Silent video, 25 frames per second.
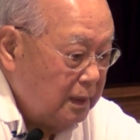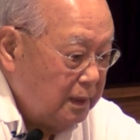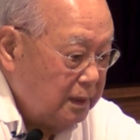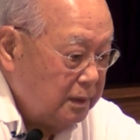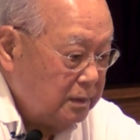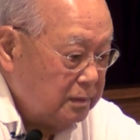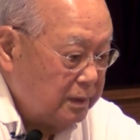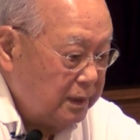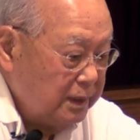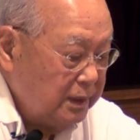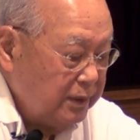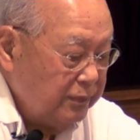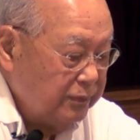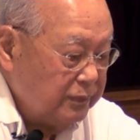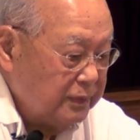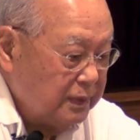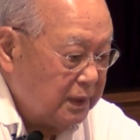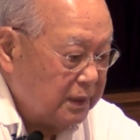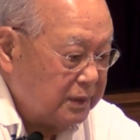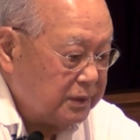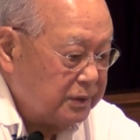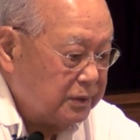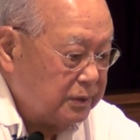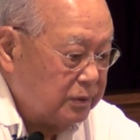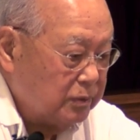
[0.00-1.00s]
you know, even
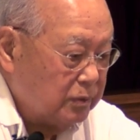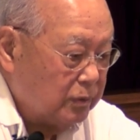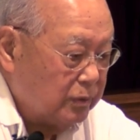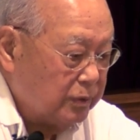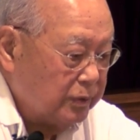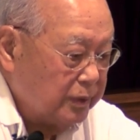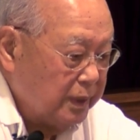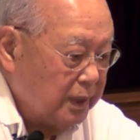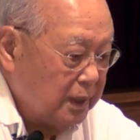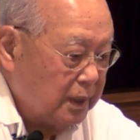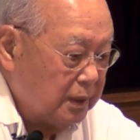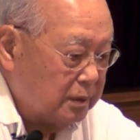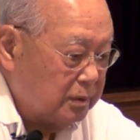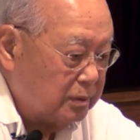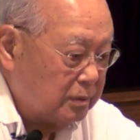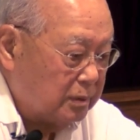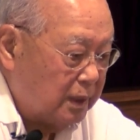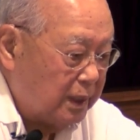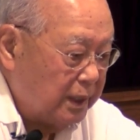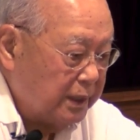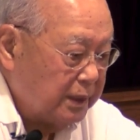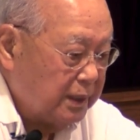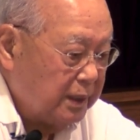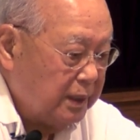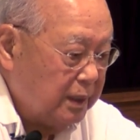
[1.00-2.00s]
as an Oriental,
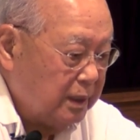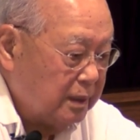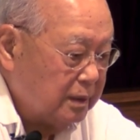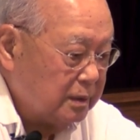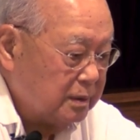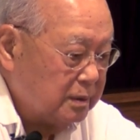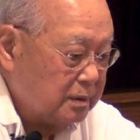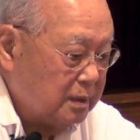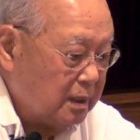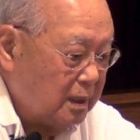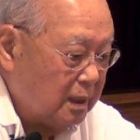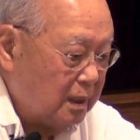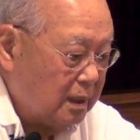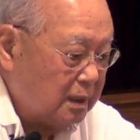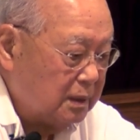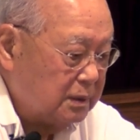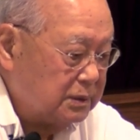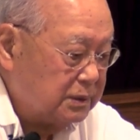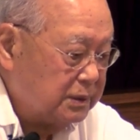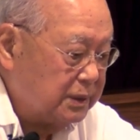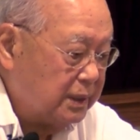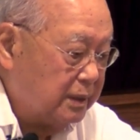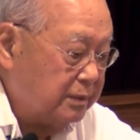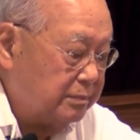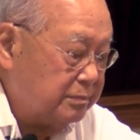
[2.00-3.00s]
I can't tell a
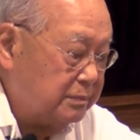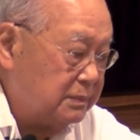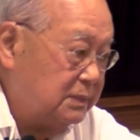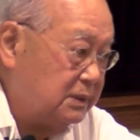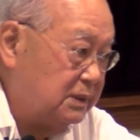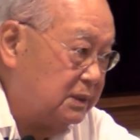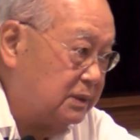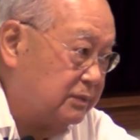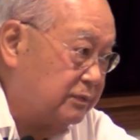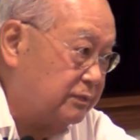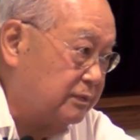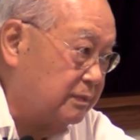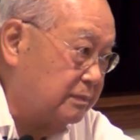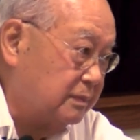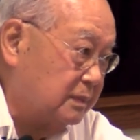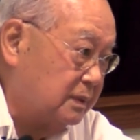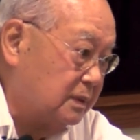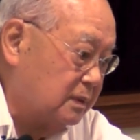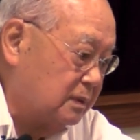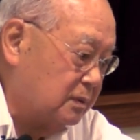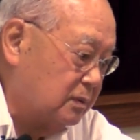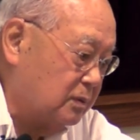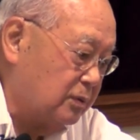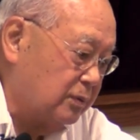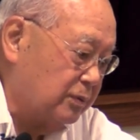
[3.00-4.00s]
Japanese from a
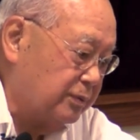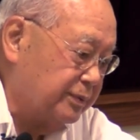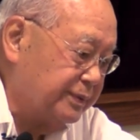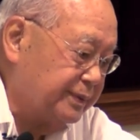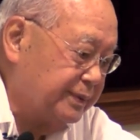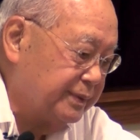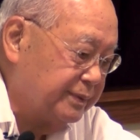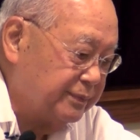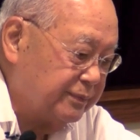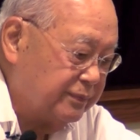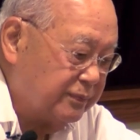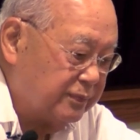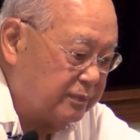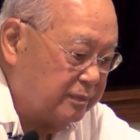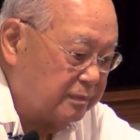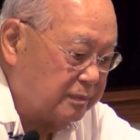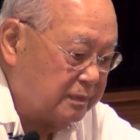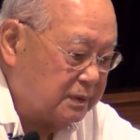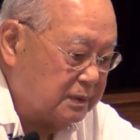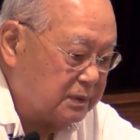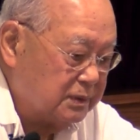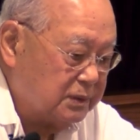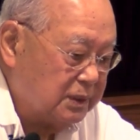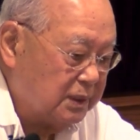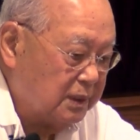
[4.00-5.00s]
uh, Korean from
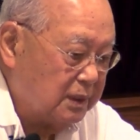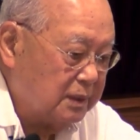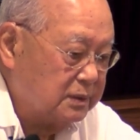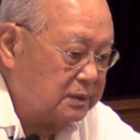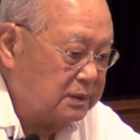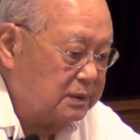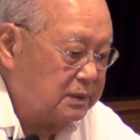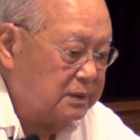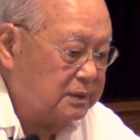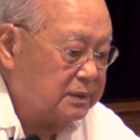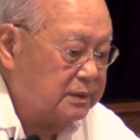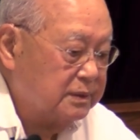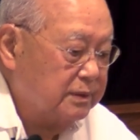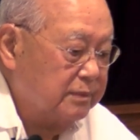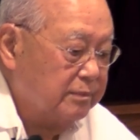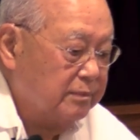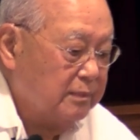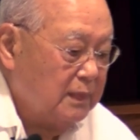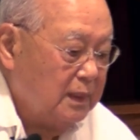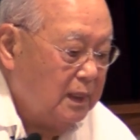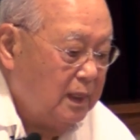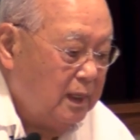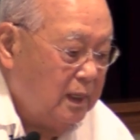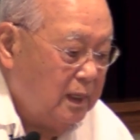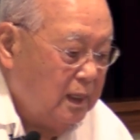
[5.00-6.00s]
a uh, Chinese.
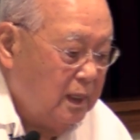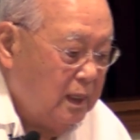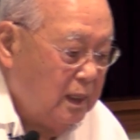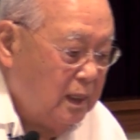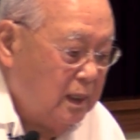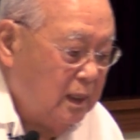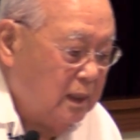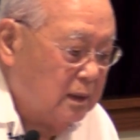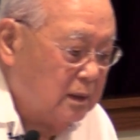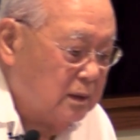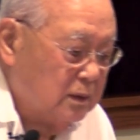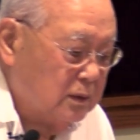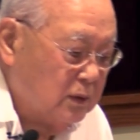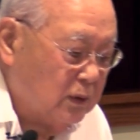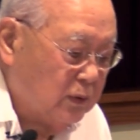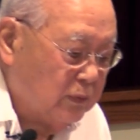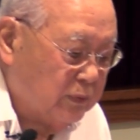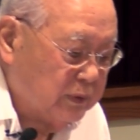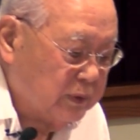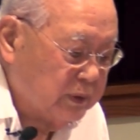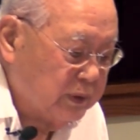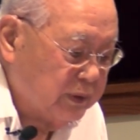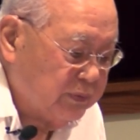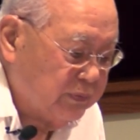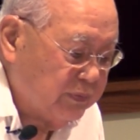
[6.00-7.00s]
And no
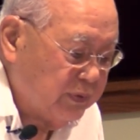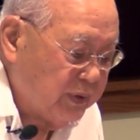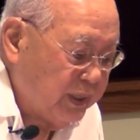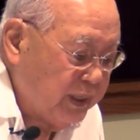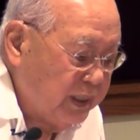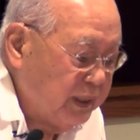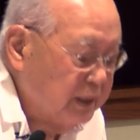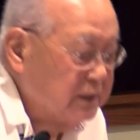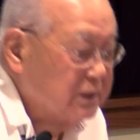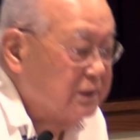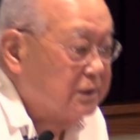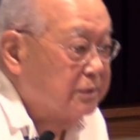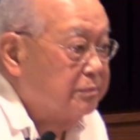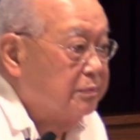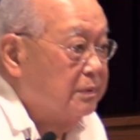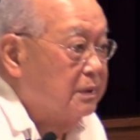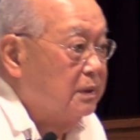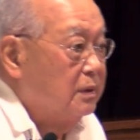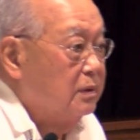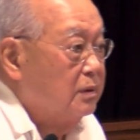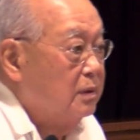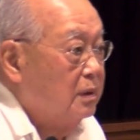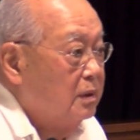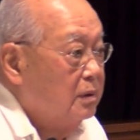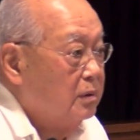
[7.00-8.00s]
one ever asked
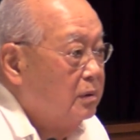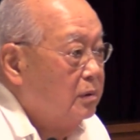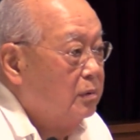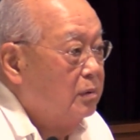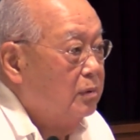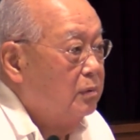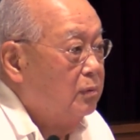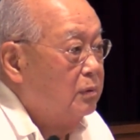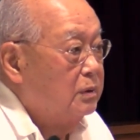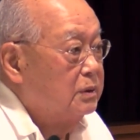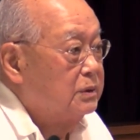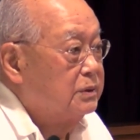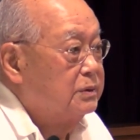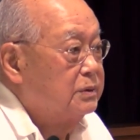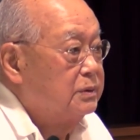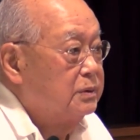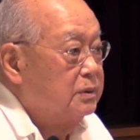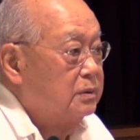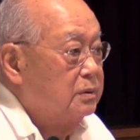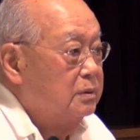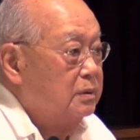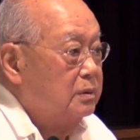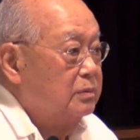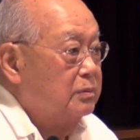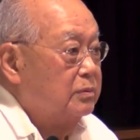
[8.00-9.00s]
me which
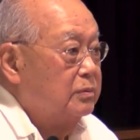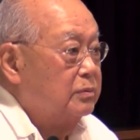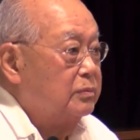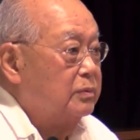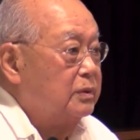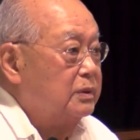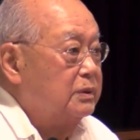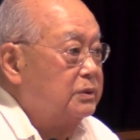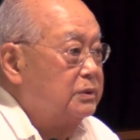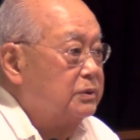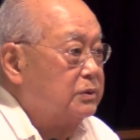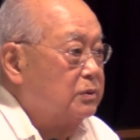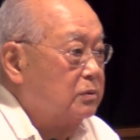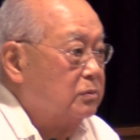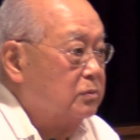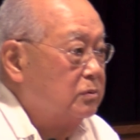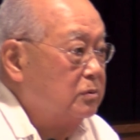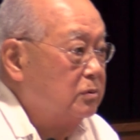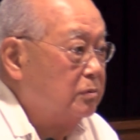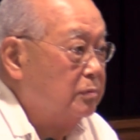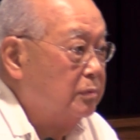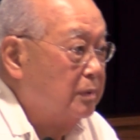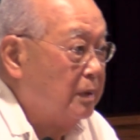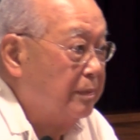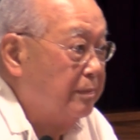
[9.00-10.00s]
race or
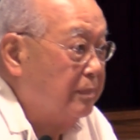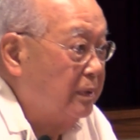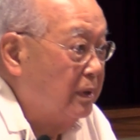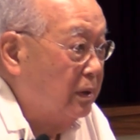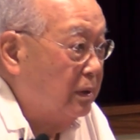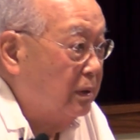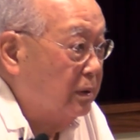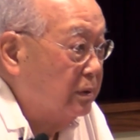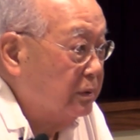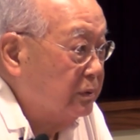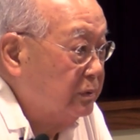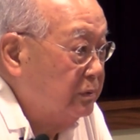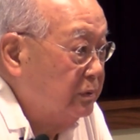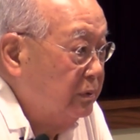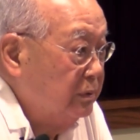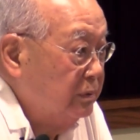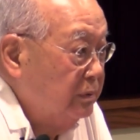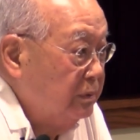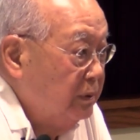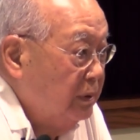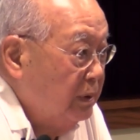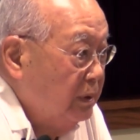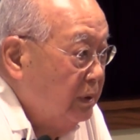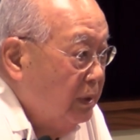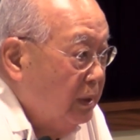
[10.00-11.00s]
group I belonged
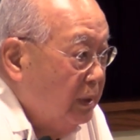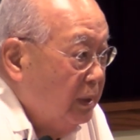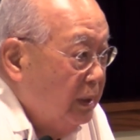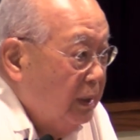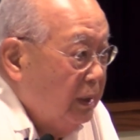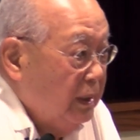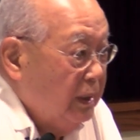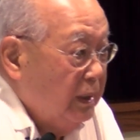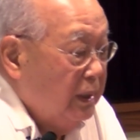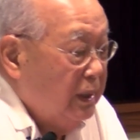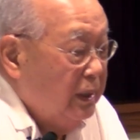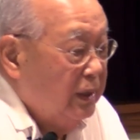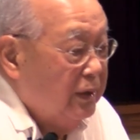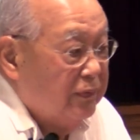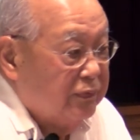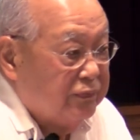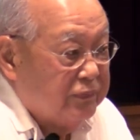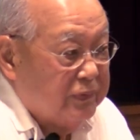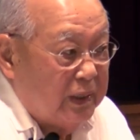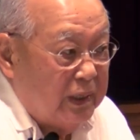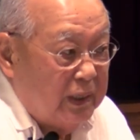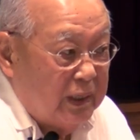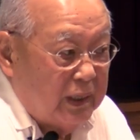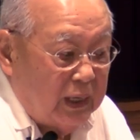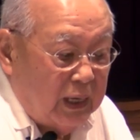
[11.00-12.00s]
to. If
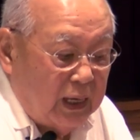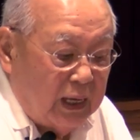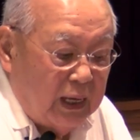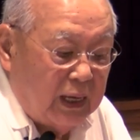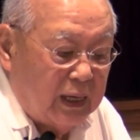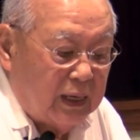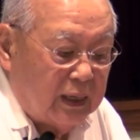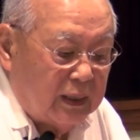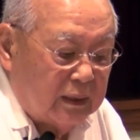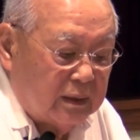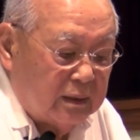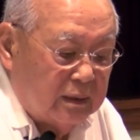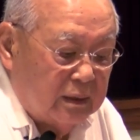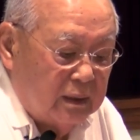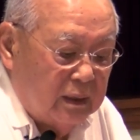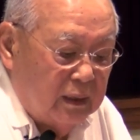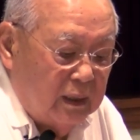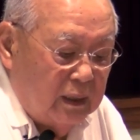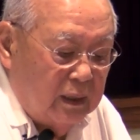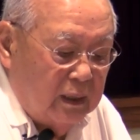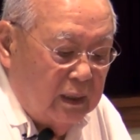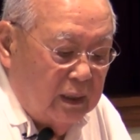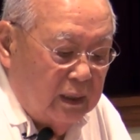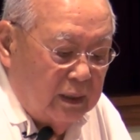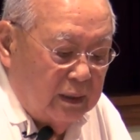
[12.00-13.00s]
they had,
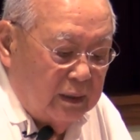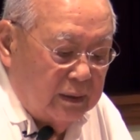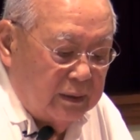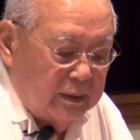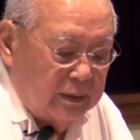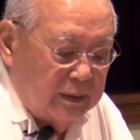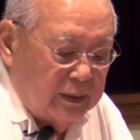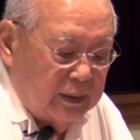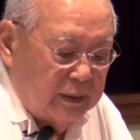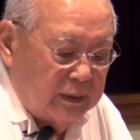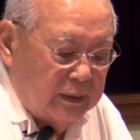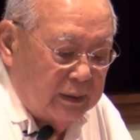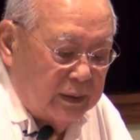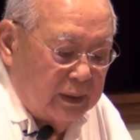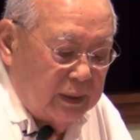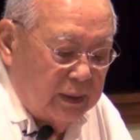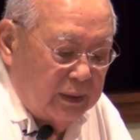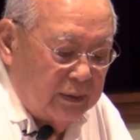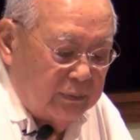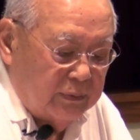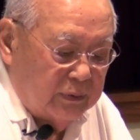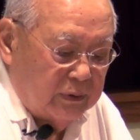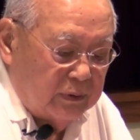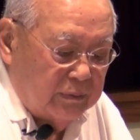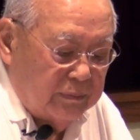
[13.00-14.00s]
then
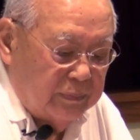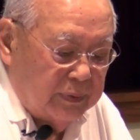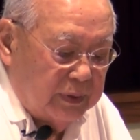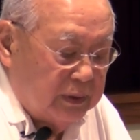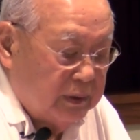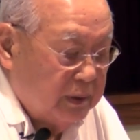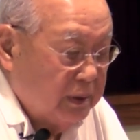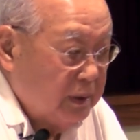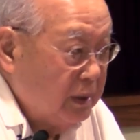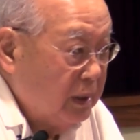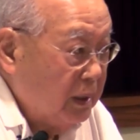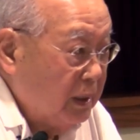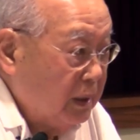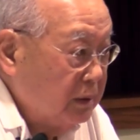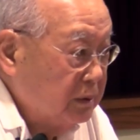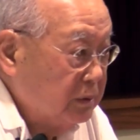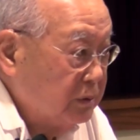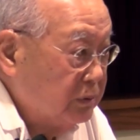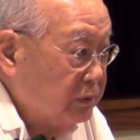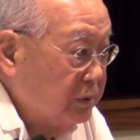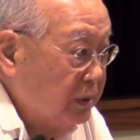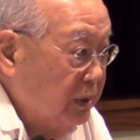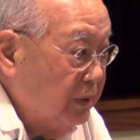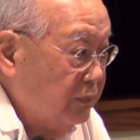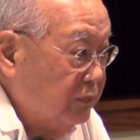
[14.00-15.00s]
it would have been an
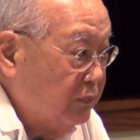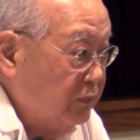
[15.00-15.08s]
entree